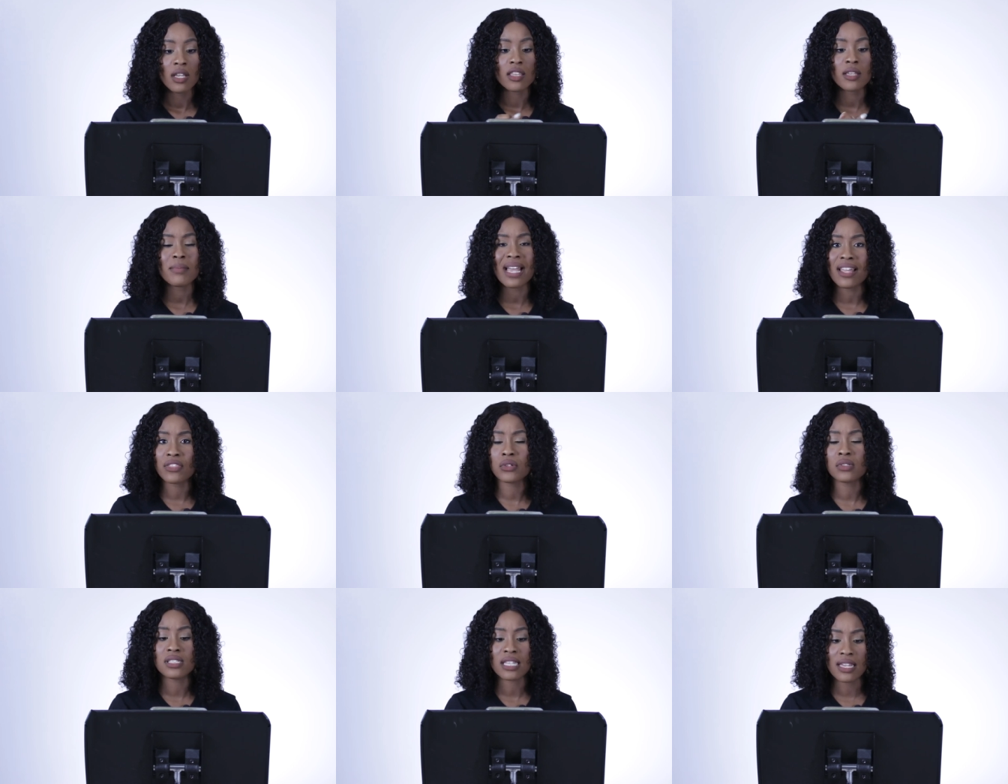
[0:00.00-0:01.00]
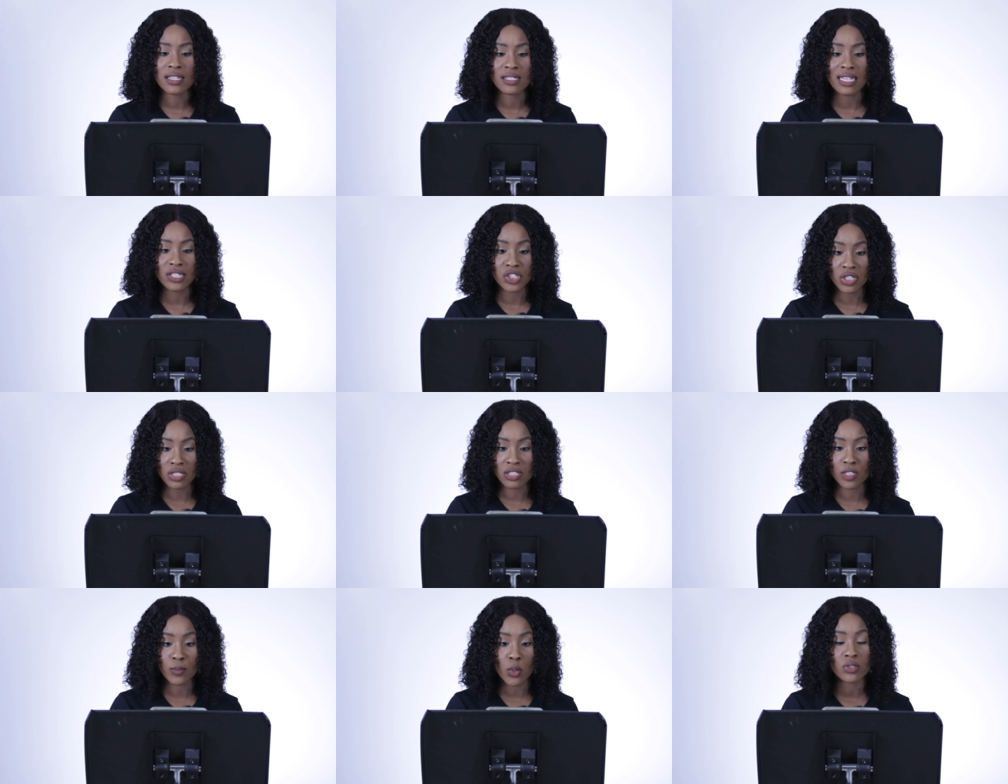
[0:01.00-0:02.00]
Then Matthew says that
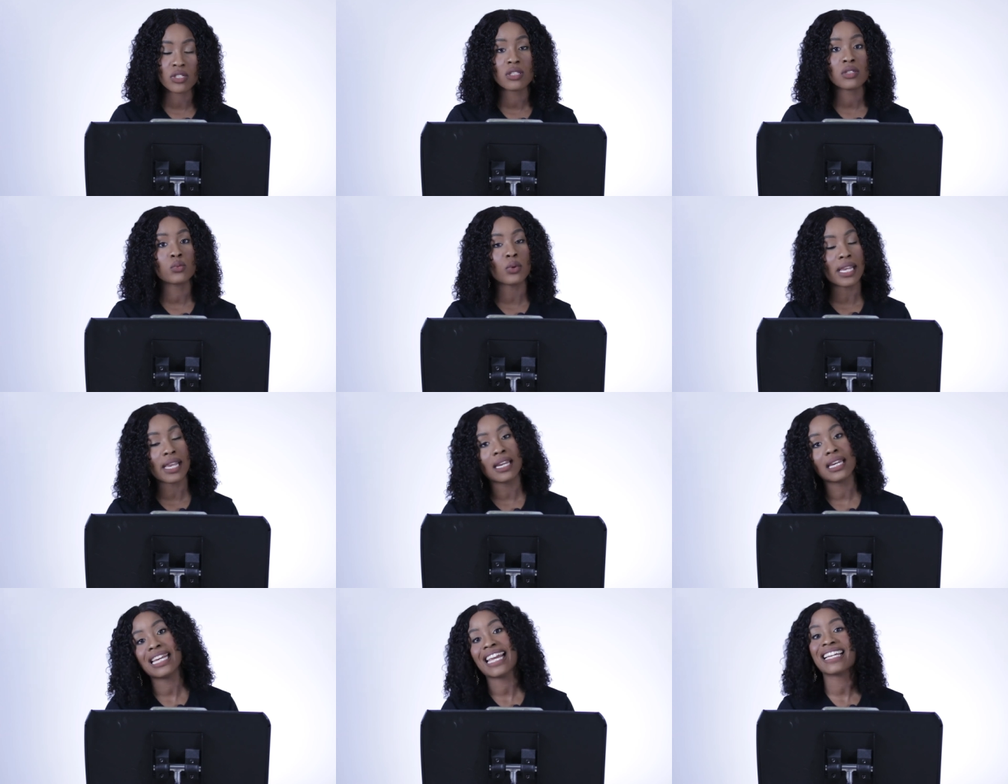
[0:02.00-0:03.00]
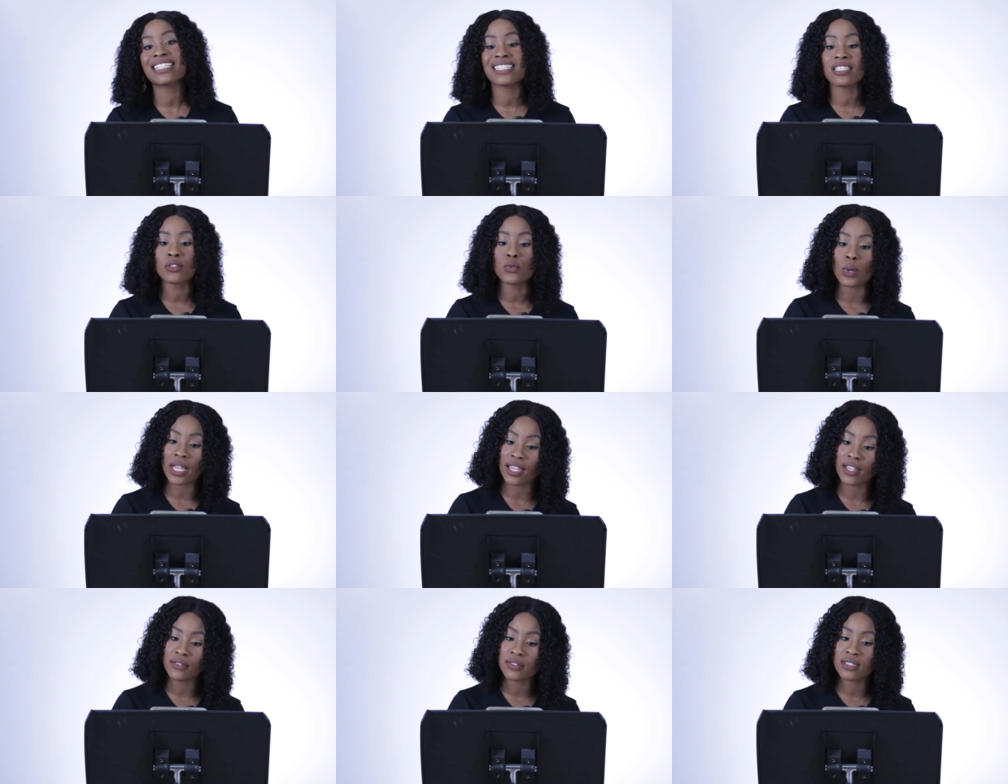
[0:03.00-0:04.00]
Jesus spoke to the wind and to the
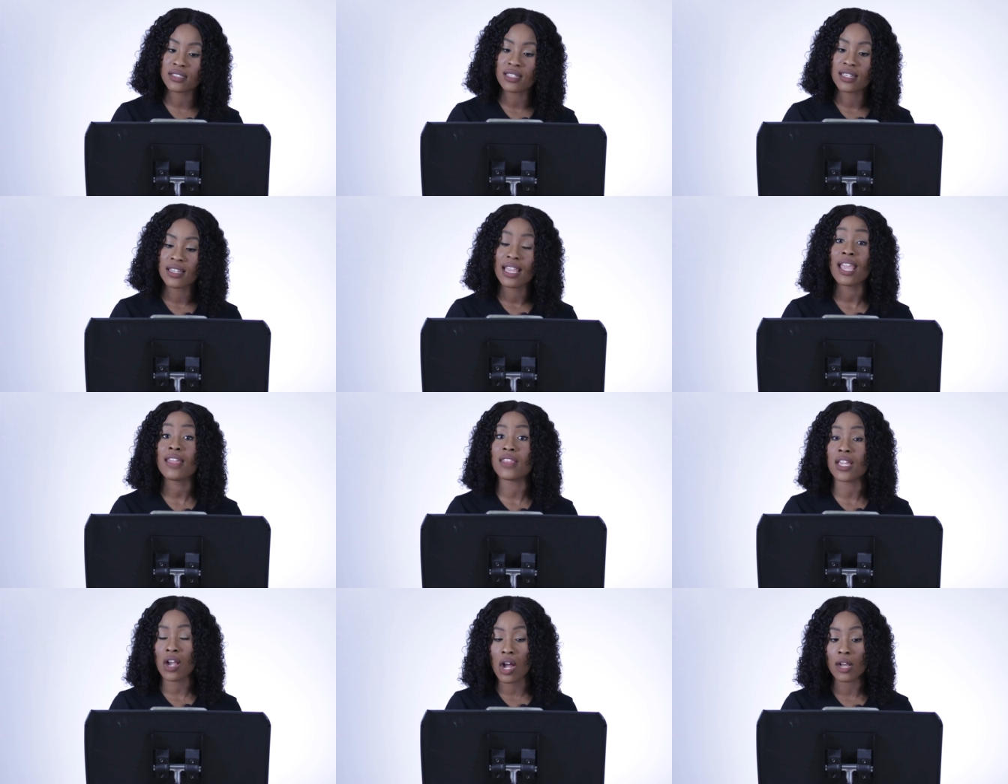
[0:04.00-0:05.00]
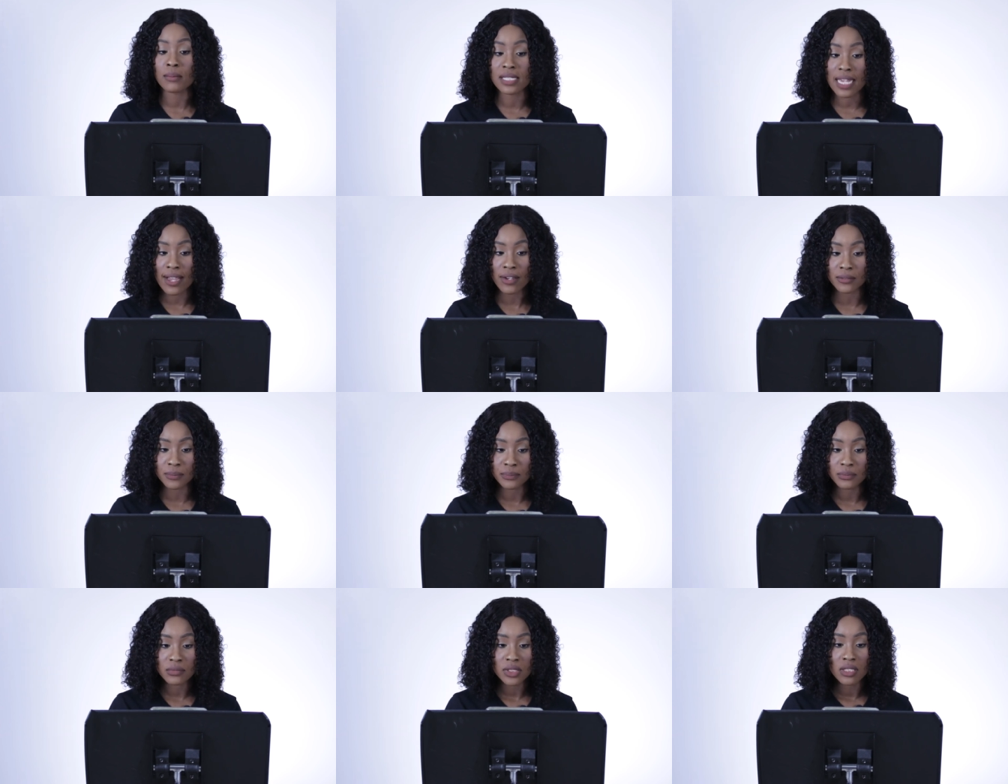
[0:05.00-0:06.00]
waves, and they calmed down.
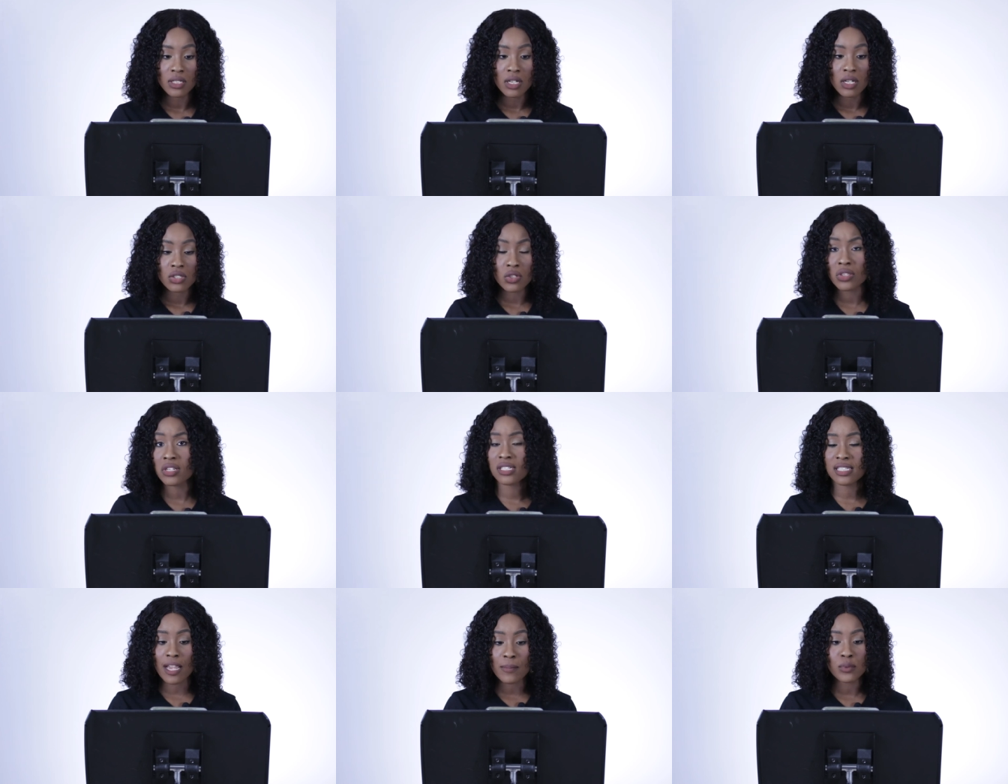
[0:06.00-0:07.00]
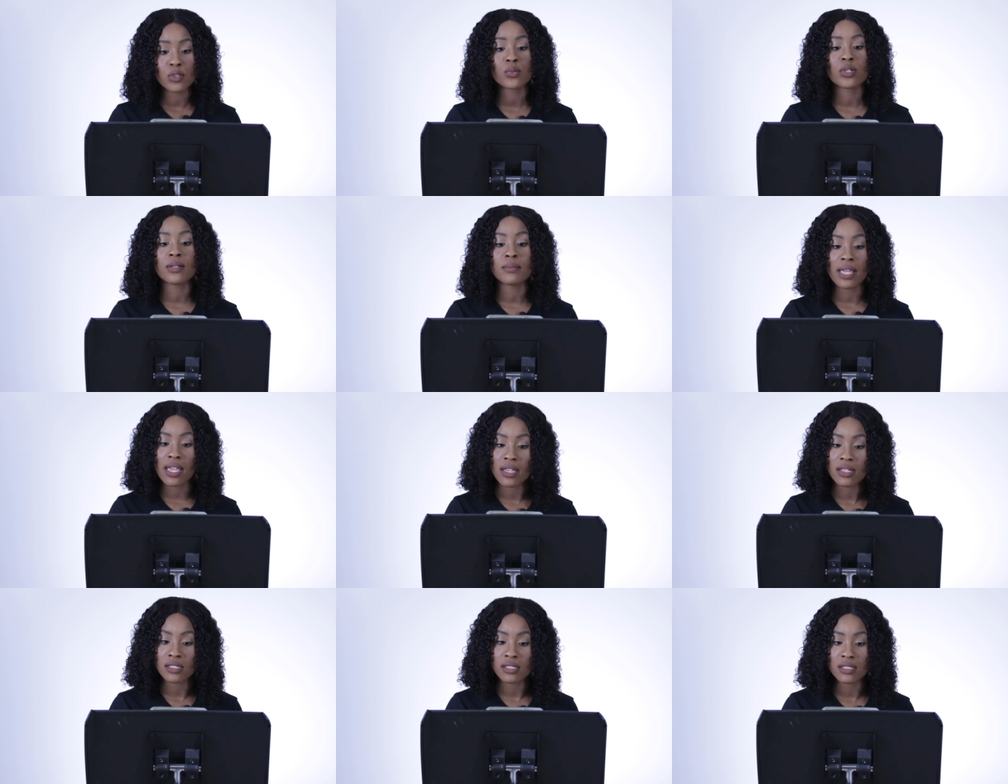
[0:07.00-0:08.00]
So the disciples were
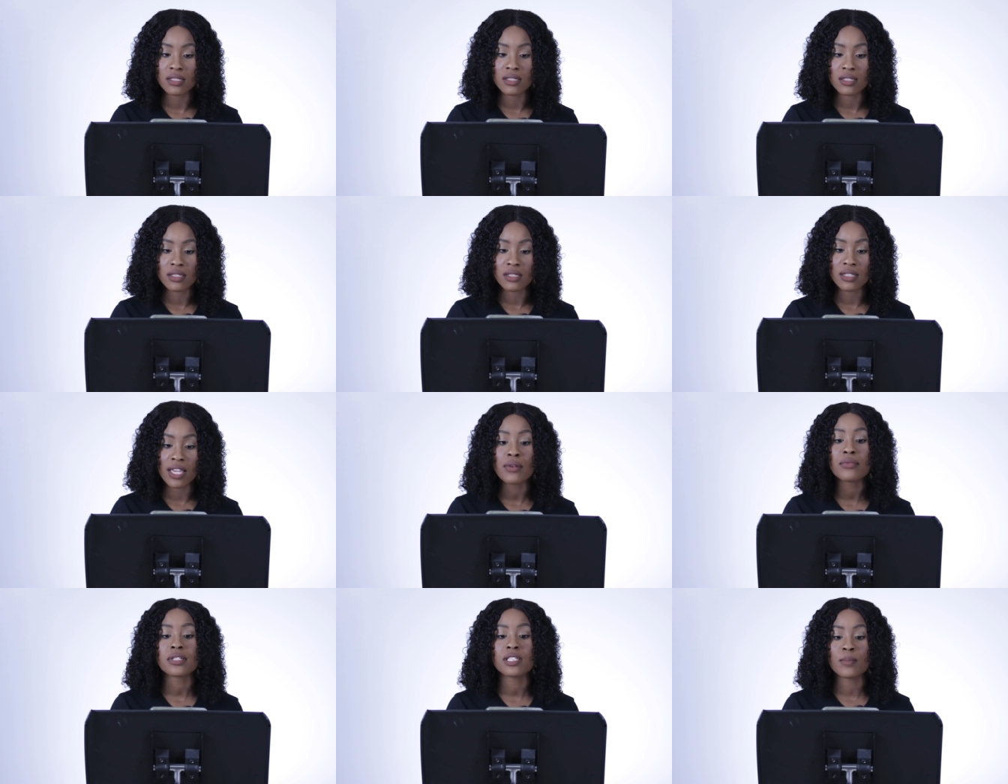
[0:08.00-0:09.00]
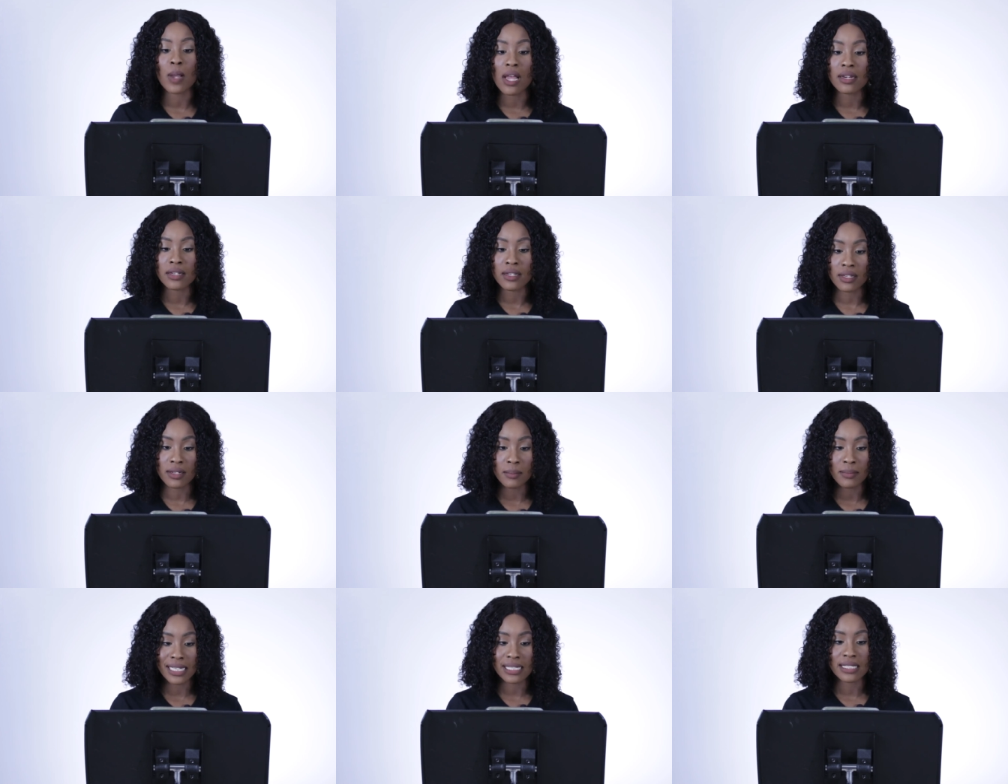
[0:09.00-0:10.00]
amazed. They responded
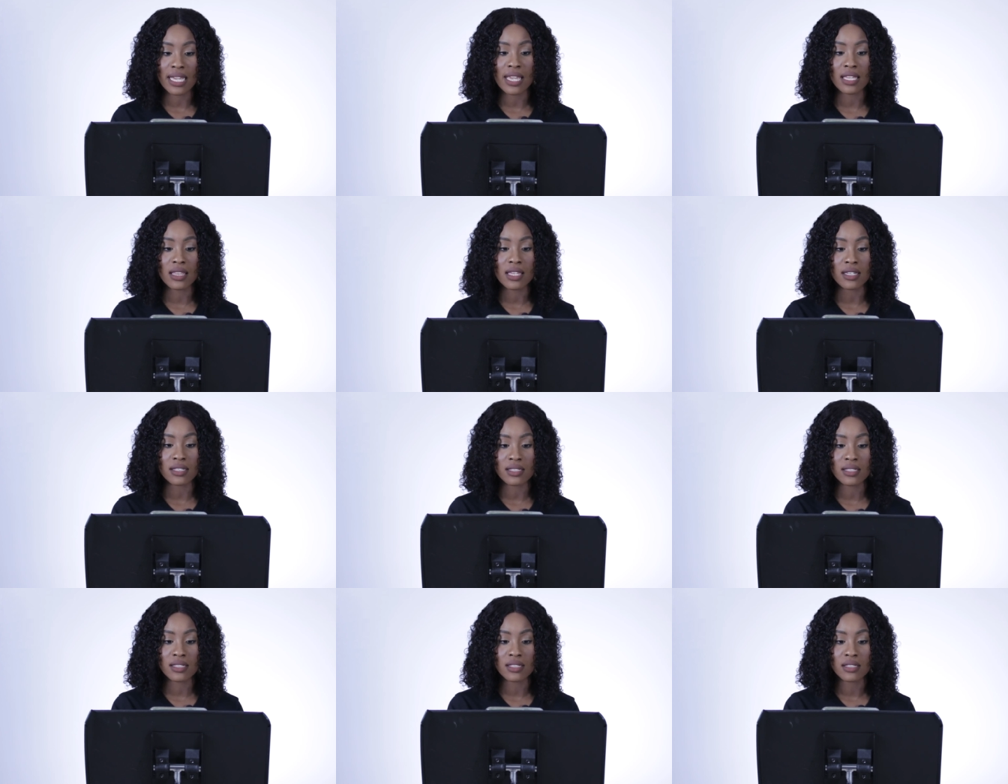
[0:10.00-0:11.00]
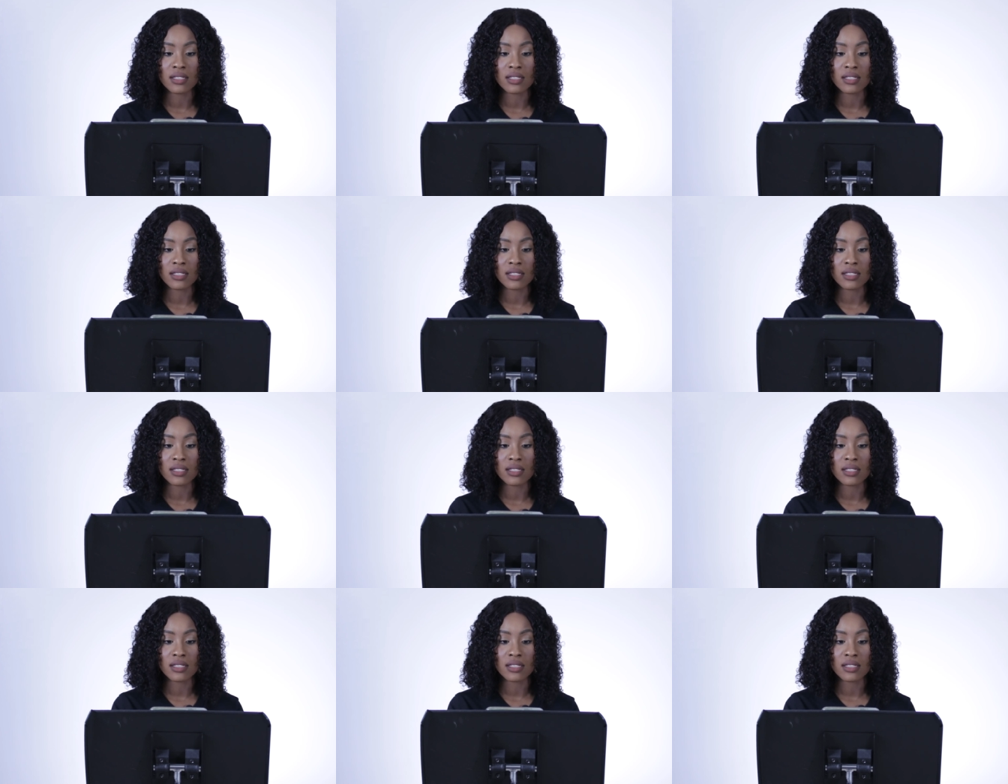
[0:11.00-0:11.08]
by saying this